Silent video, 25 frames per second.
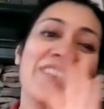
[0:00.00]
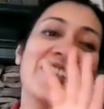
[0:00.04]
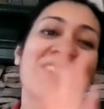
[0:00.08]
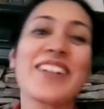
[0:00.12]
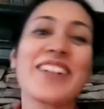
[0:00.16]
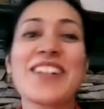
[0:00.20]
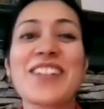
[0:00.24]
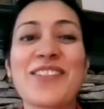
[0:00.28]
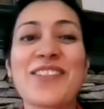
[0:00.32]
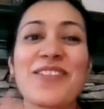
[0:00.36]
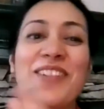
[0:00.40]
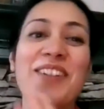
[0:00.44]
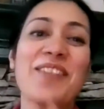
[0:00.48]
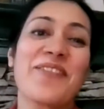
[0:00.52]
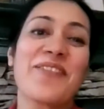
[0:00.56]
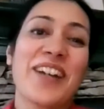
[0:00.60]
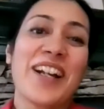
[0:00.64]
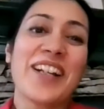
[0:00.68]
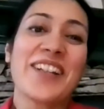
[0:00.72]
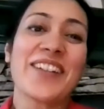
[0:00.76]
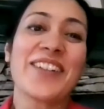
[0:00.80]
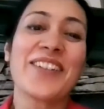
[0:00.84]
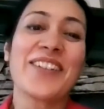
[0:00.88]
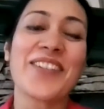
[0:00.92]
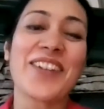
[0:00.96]
because you can swim,
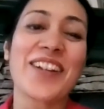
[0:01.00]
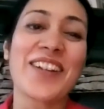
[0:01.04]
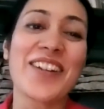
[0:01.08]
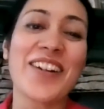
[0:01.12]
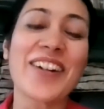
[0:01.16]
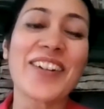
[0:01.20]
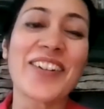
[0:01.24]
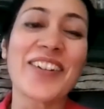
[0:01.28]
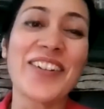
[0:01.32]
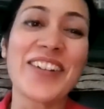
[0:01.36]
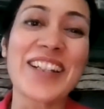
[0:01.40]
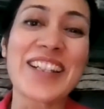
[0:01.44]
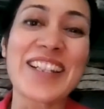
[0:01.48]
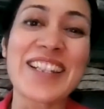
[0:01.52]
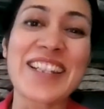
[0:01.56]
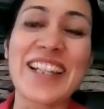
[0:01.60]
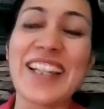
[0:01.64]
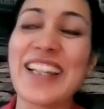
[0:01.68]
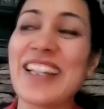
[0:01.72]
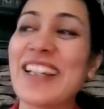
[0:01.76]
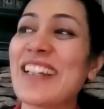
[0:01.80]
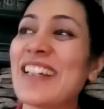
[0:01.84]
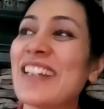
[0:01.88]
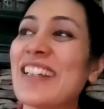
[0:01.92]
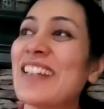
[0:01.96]
right? You know, you're not going to
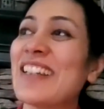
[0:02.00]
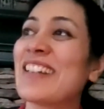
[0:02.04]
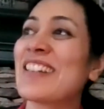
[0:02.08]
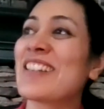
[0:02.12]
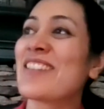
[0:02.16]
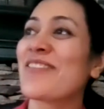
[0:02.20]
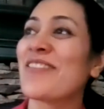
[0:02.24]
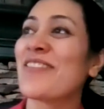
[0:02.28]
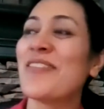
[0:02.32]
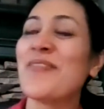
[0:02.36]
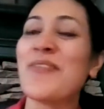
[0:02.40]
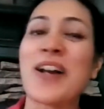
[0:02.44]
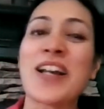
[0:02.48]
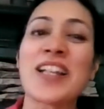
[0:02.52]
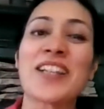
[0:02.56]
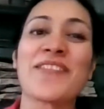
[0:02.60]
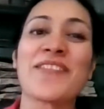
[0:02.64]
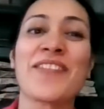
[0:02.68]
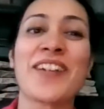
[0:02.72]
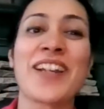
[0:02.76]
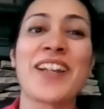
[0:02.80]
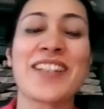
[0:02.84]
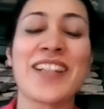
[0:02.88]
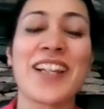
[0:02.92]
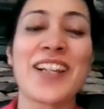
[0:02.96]
sink, and swim as
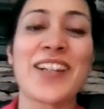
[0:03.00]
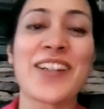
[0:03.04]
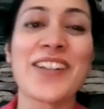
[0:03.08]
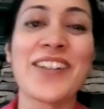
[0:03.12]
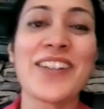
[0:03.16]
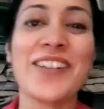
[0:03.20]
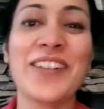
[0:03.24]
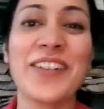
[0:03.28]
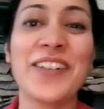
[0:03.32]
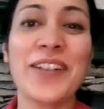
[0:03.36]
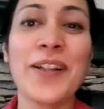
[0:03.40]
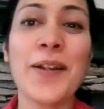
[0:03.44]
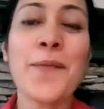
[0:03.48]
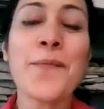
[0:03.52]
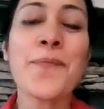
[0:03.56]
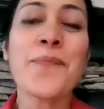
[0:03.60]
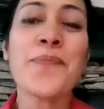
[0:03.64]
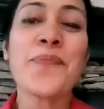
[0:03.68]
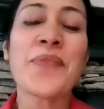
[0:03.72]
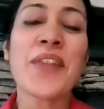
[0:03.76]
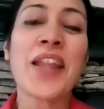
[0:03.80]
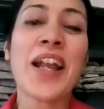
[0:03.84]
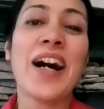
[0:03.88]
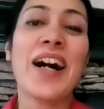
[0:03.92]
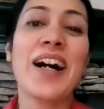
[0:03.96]
far as I could.
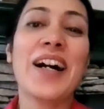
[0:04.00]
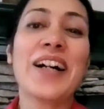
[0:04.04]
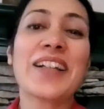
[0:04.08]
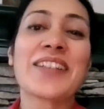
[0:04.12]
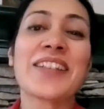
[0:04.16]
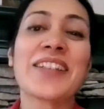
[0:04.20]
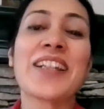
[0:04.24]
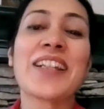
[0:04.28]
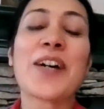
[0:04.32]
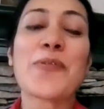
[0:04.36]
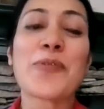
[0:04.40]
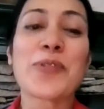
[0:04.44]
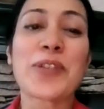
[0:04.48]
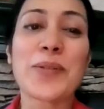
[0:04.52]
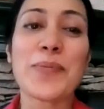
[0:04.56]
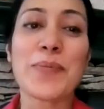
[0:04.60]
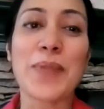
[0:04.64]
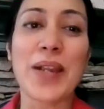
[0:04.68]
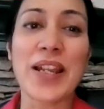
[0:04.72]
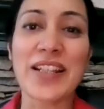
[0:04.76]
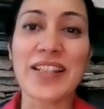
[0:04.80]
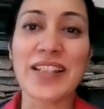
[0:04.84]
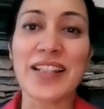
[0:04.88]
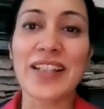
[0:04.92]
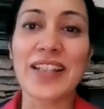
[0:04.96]
So that was
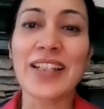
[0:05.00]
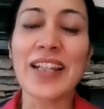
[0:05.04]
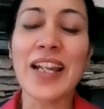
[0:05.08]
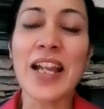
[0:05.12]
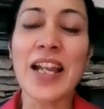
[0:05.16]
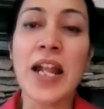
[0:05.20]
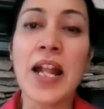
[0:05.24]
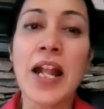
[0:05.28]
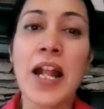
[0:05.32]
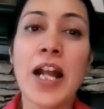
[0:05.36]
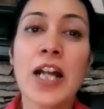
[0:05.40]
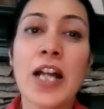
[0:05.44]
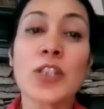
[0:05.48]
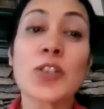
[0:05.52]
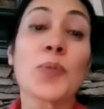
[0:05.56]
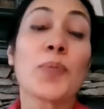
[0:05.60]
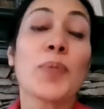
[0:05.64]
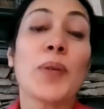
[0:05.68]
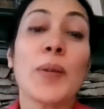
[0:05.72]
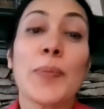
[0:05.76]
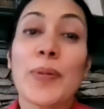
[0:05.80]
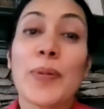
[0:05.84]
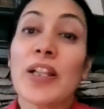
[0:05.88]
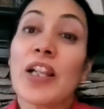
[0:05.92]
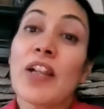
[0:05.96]
amazing. So
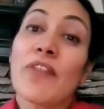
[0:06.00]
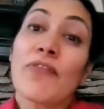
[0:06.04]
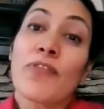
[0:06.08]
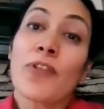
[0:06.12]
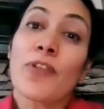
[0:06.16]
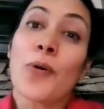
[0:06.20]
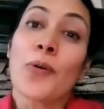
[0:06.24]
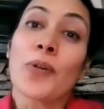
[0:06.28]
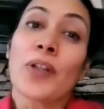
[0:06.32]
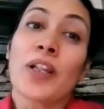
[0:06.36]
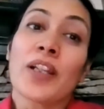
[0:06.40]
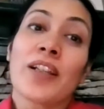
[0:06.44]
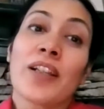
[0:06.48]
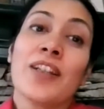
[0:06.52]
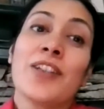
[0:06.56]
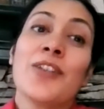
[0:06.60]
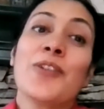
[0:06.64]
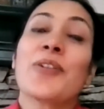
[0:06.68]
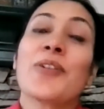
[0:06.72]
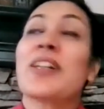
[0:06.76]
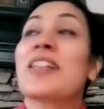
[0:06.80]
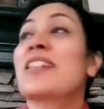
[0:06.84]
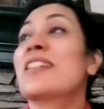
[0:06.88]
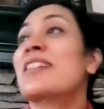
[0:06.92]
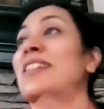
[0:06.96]
people will float it in.
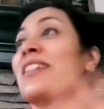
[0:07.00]
You